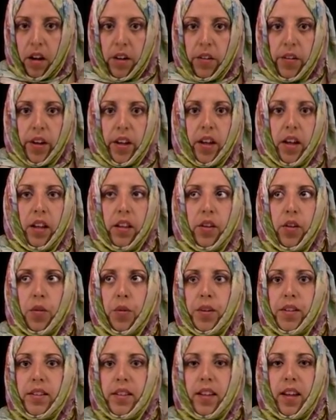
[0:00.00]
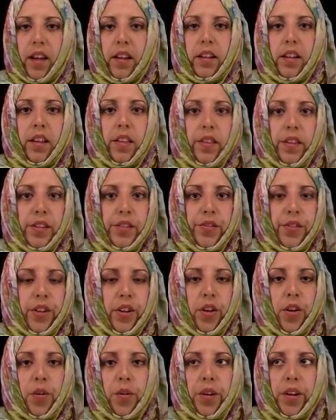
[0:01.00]
Alright, hello once again. In this
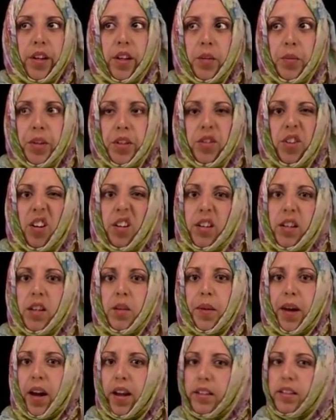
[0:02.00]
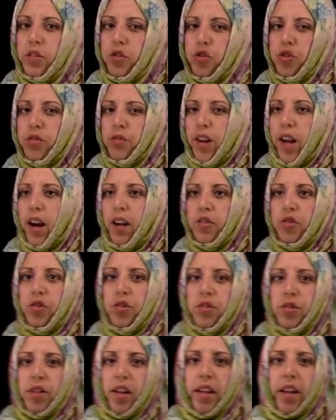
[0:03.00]
video we're going to be talking about addition
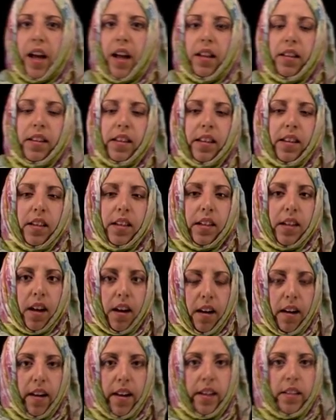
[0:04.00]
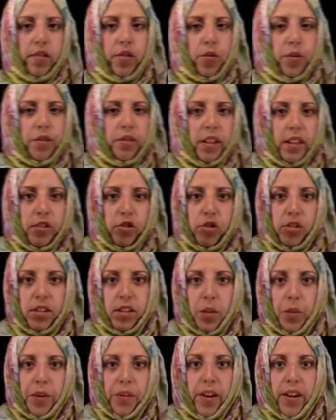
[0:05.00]
reactions to an alkyne. So we're really just
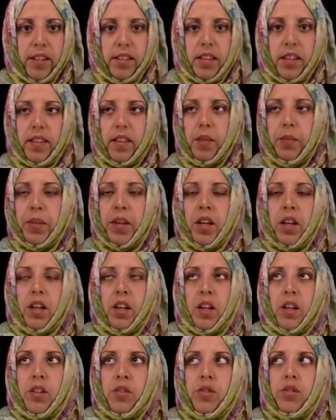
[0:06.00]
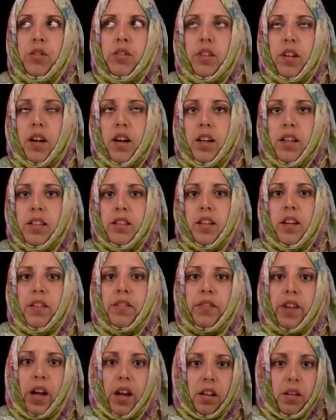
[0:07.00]
summarizing them to kind
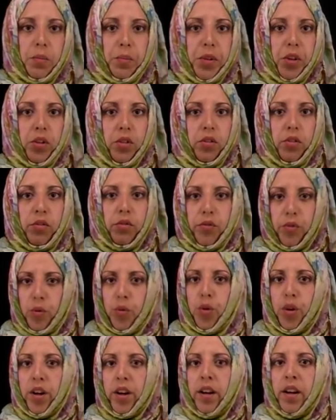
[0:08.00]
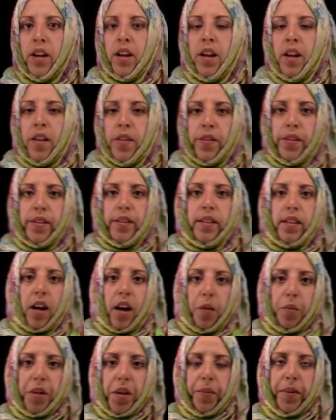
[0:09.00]
of help you for this
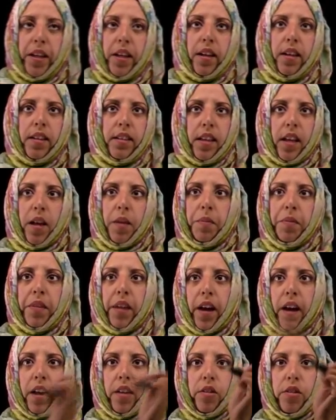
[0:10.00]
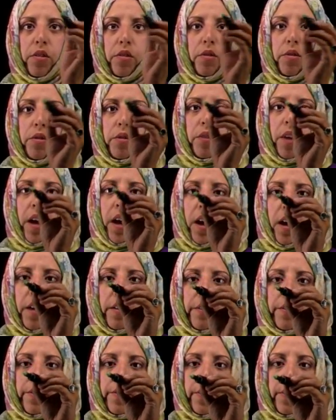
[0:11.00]
upcoming exam that you
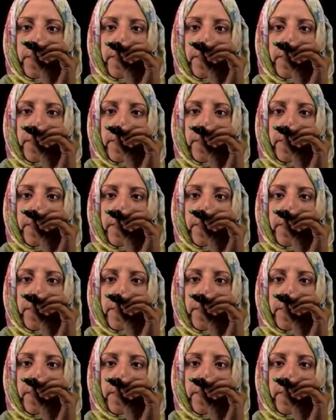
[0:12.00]
have.